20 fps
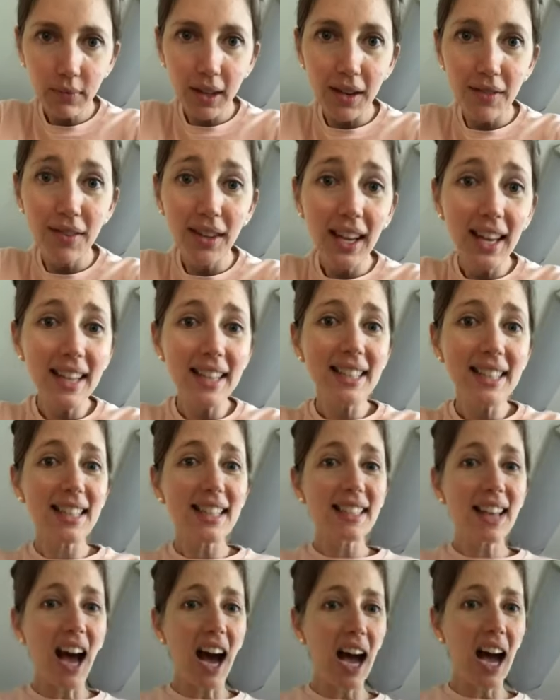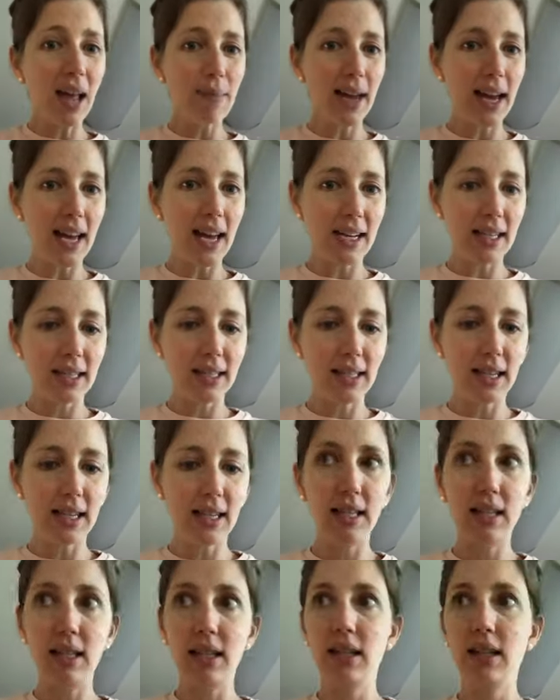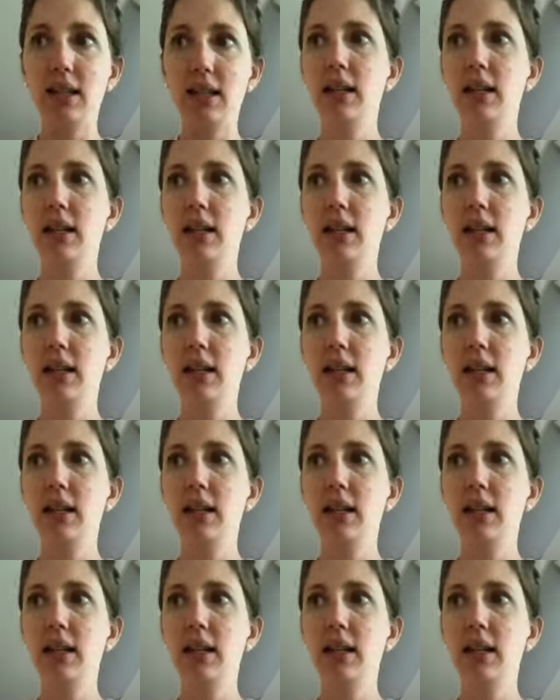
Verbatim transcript: Vienna says, hi, Madison.